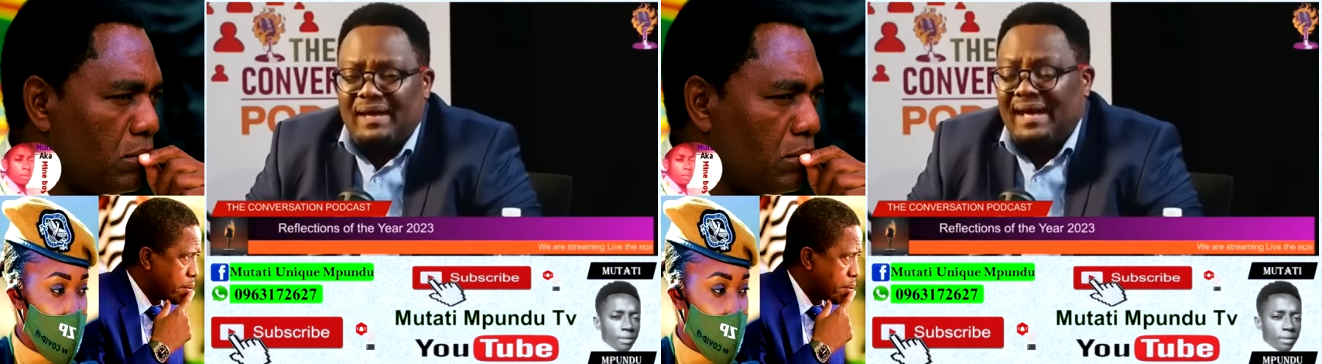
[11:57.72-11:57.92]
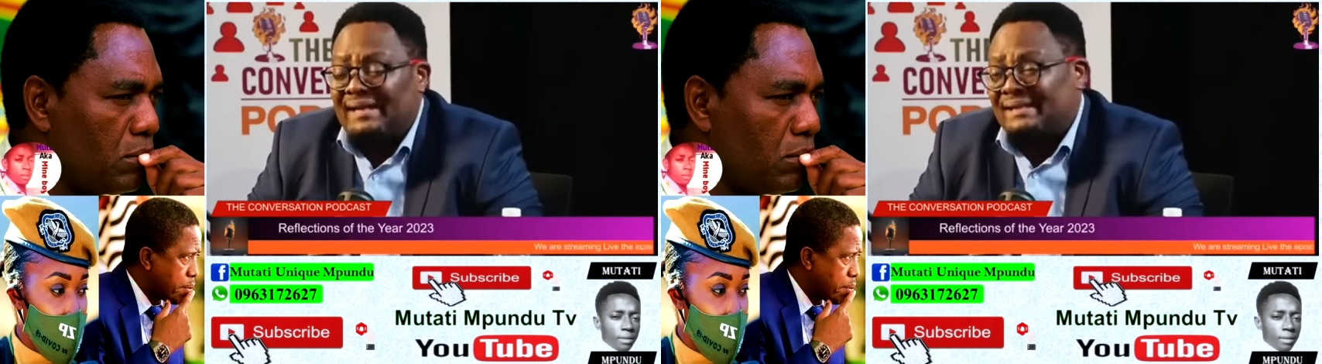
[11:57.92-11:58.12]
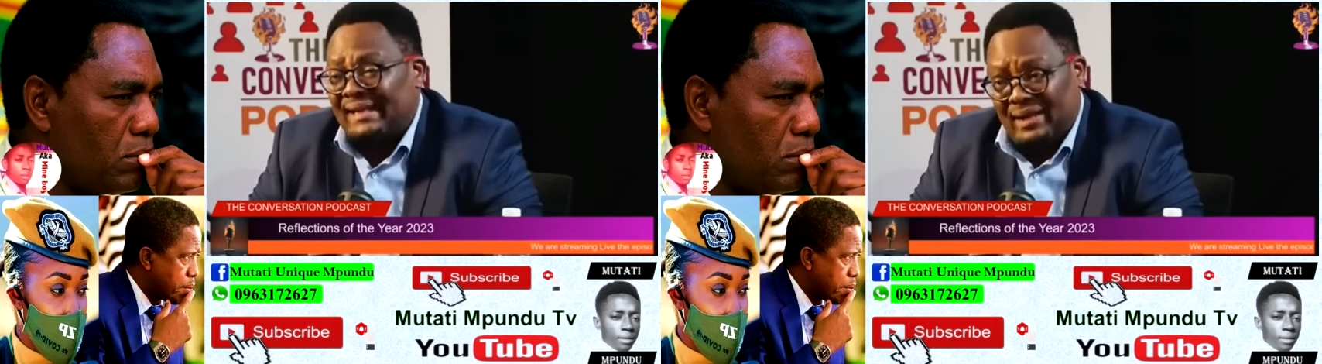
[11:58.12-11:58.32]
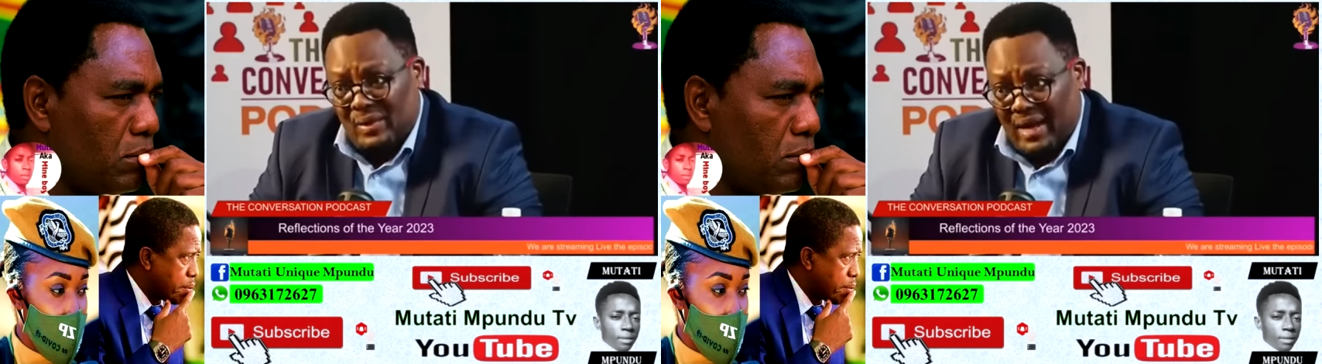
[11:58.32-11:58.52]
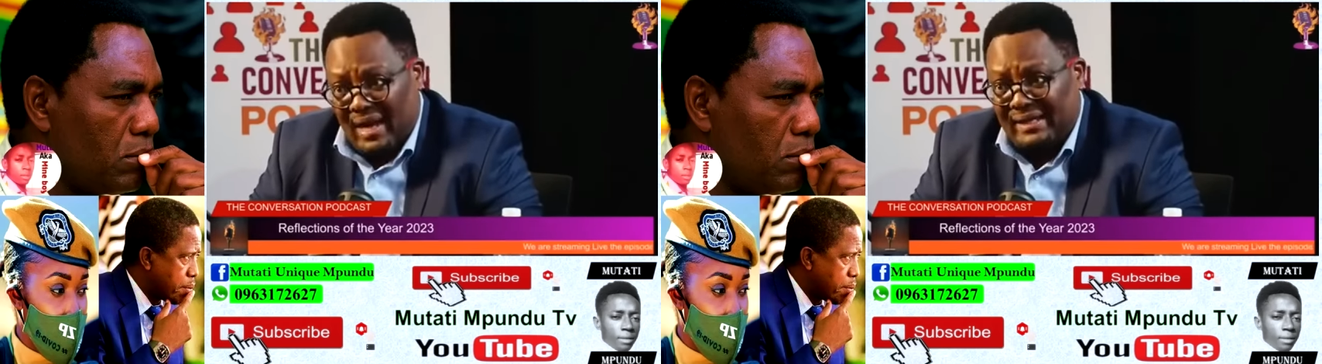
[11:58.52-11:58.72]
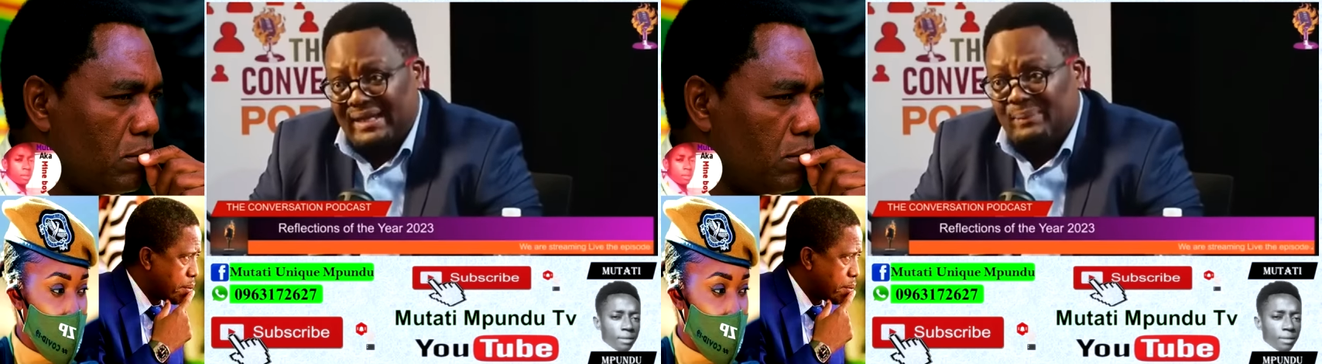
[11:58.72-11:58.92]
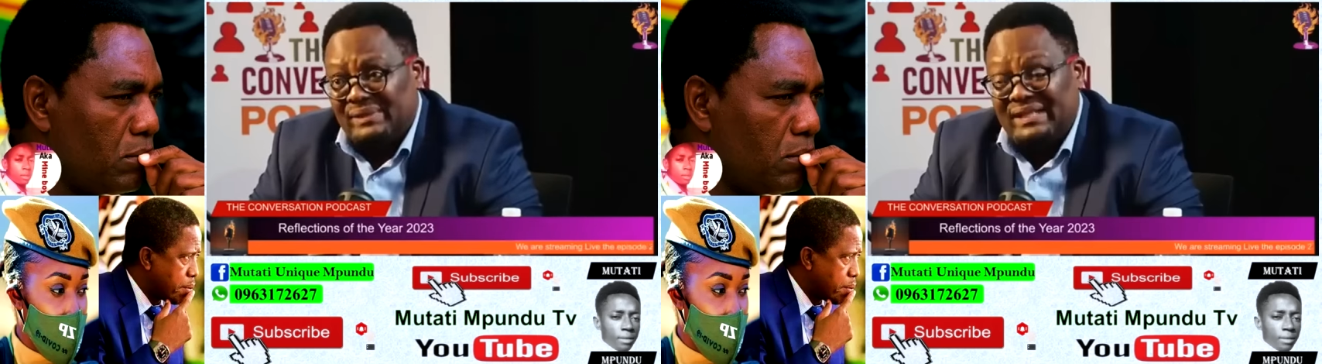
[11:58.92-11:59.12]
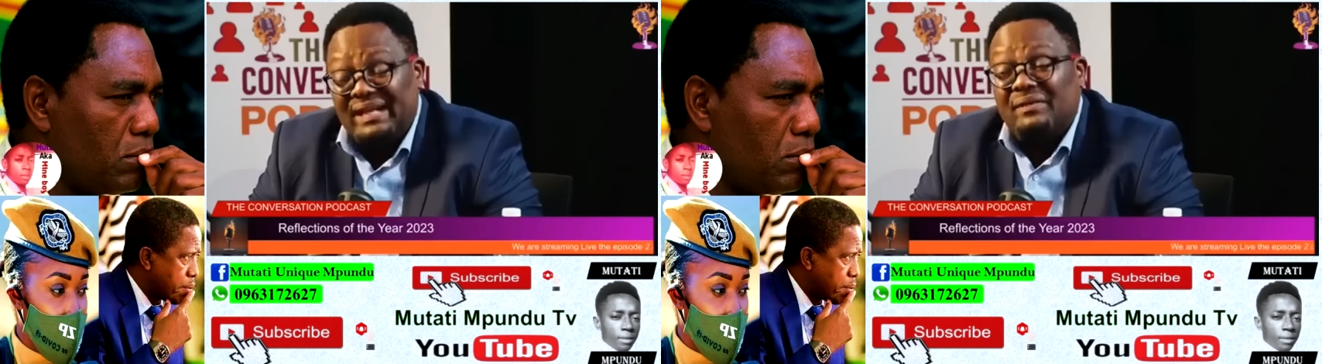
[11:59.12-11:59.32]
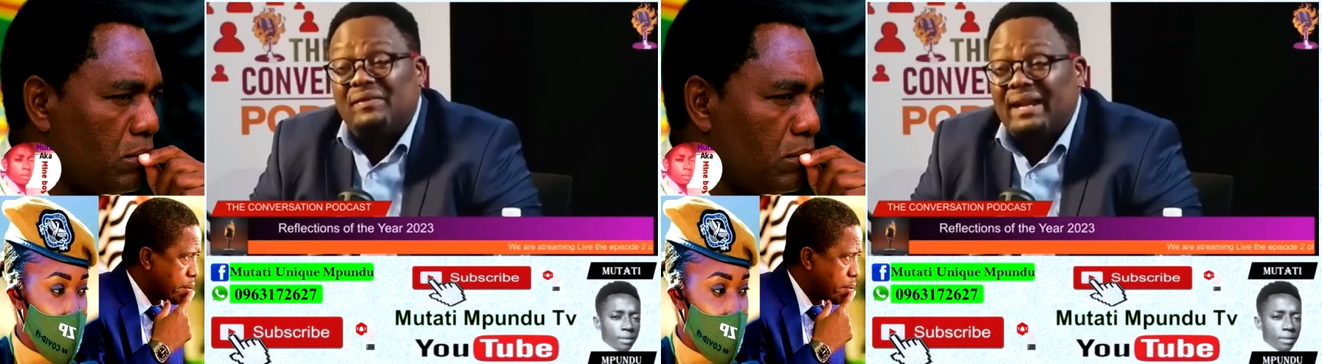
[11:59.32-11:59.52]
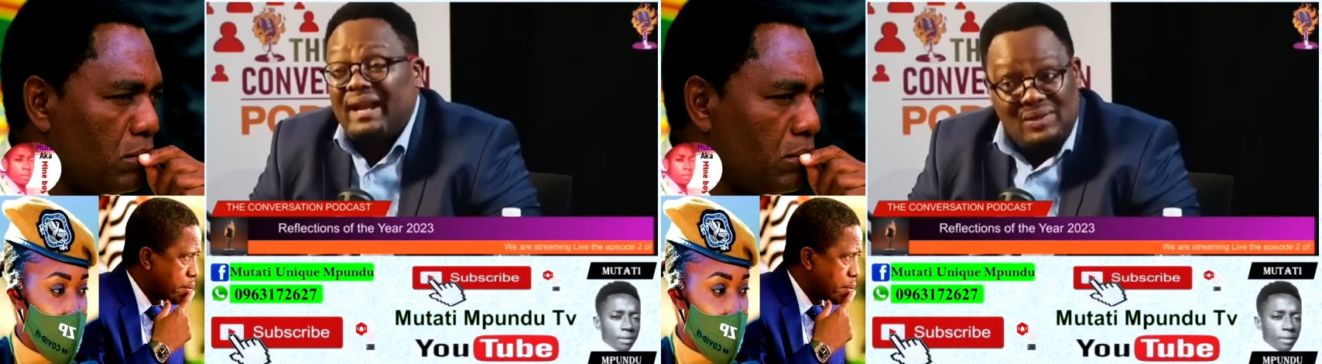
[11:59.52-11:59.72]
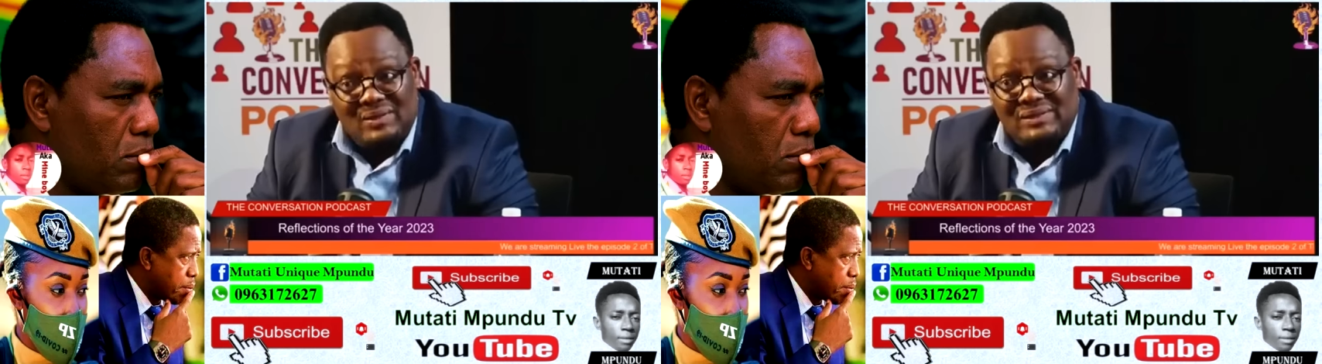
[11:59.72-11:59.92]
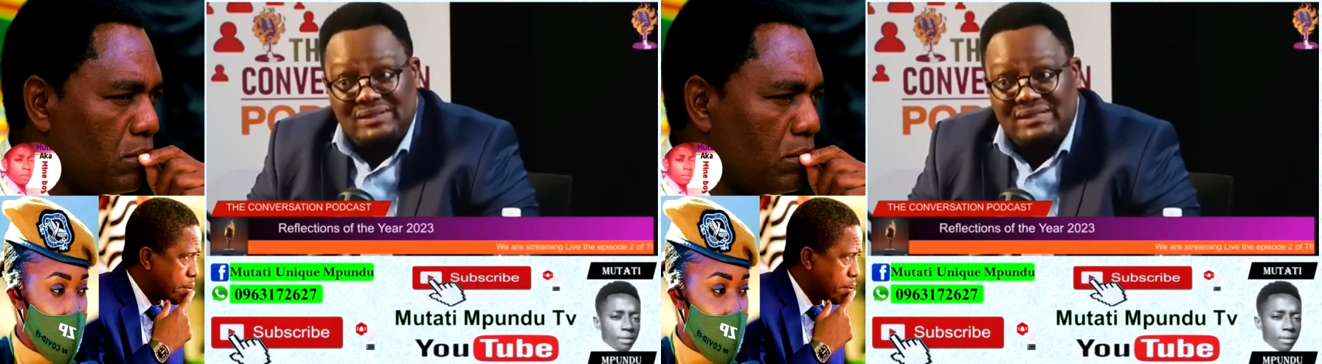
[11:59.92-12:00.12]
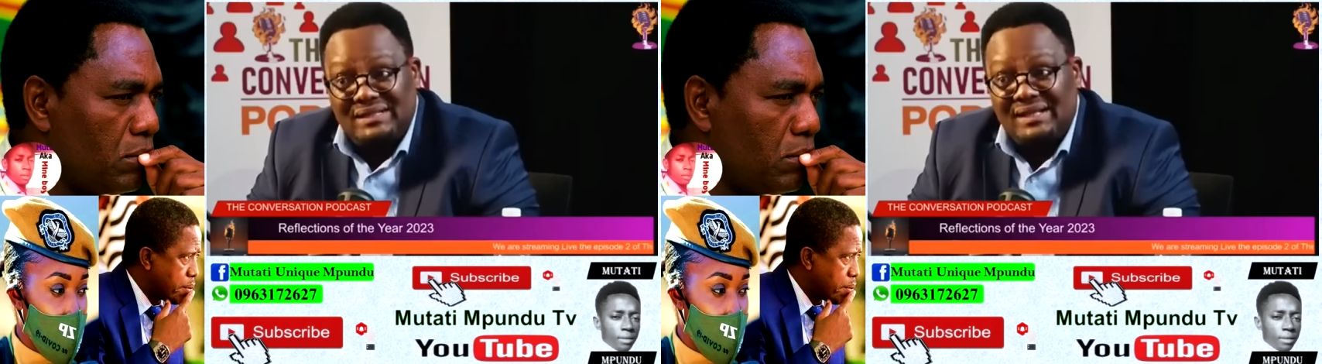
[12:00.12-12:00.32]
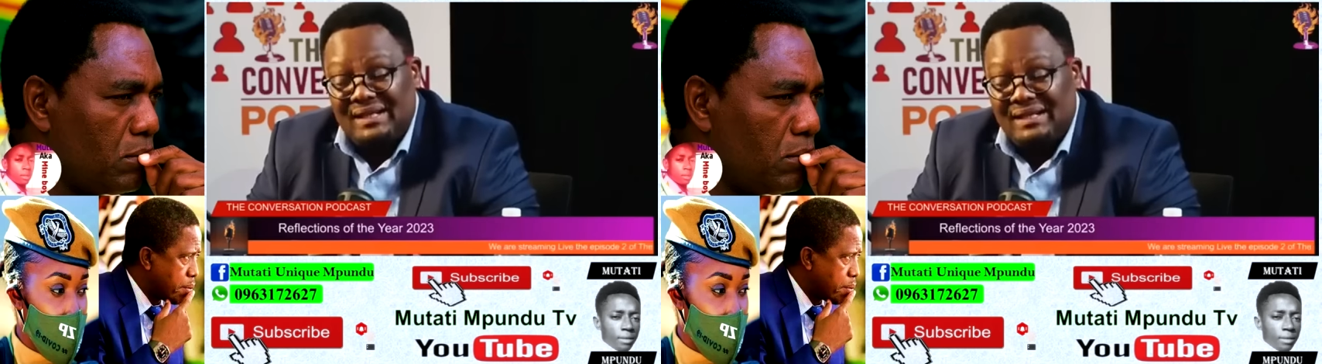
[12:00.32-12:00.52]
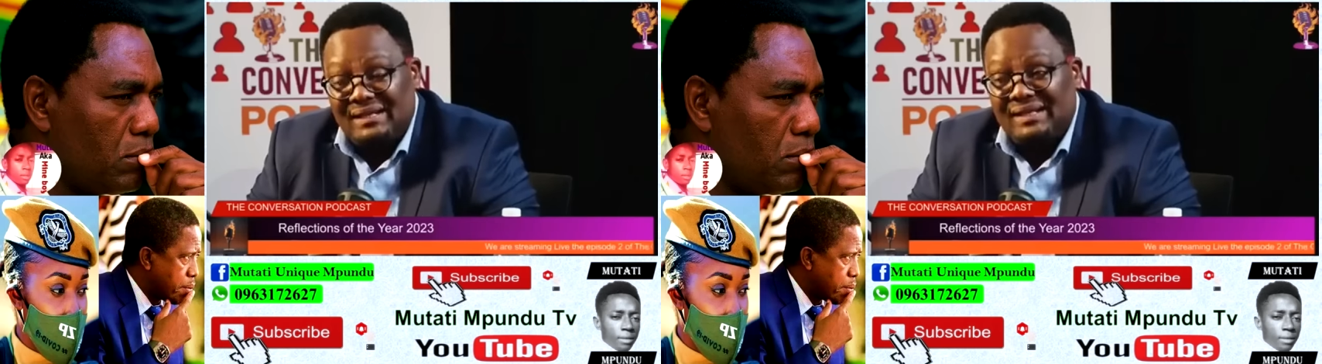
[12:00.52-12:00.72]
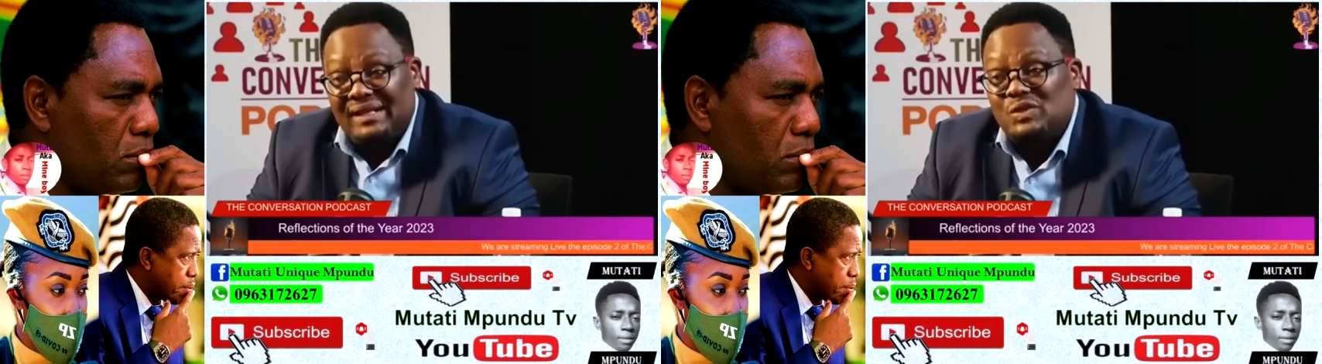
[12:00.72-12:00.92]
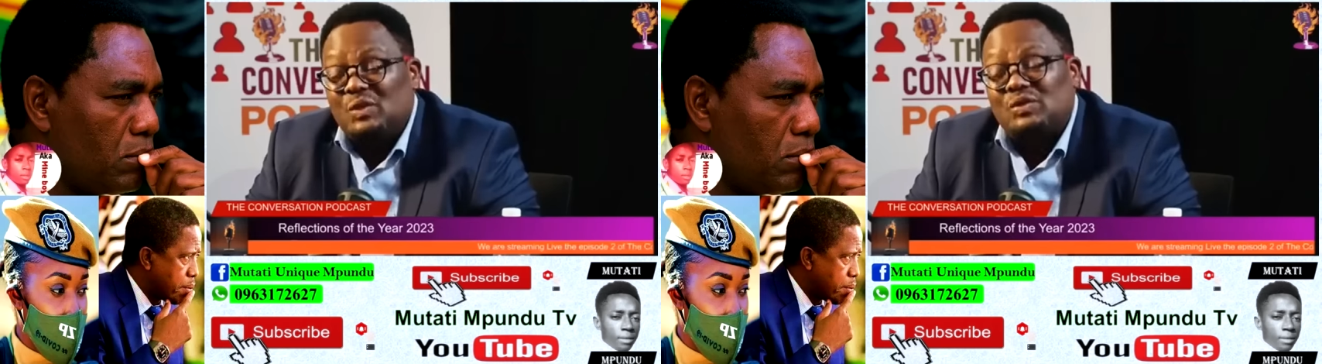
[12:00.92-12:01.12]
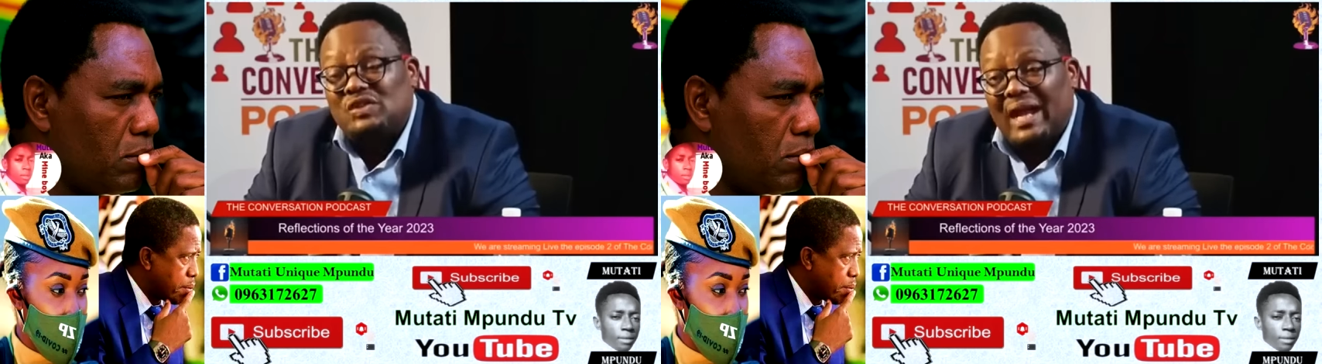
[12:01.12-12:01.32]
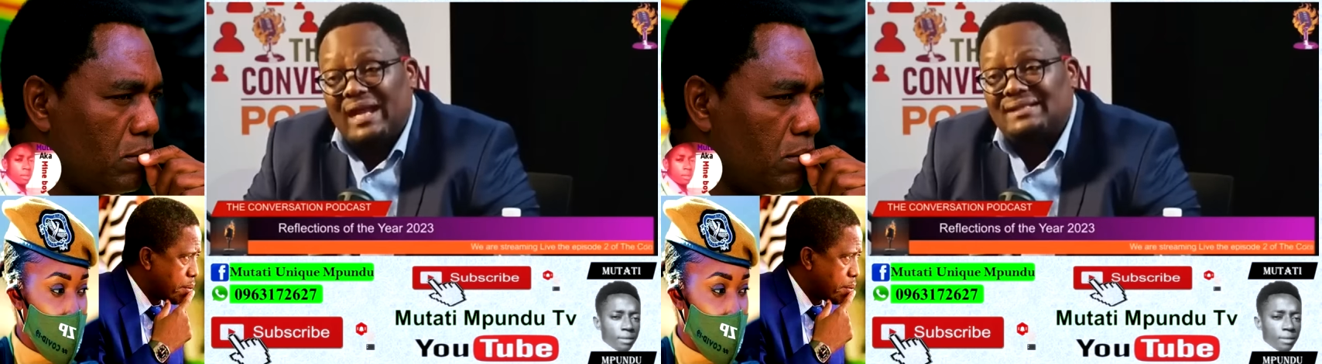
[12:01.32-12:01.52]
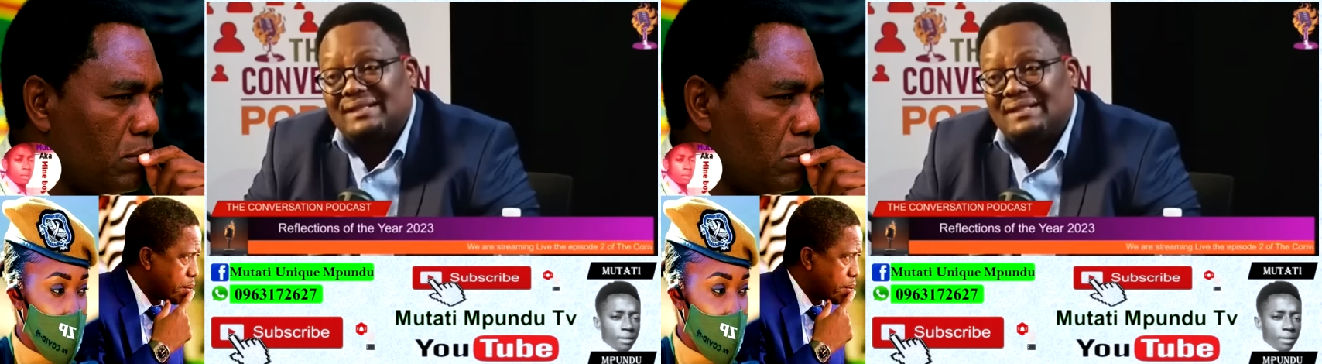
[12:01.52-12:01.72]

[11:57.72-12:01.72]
Speaker 1: to ramp up domestic revenue or to push people back to banks.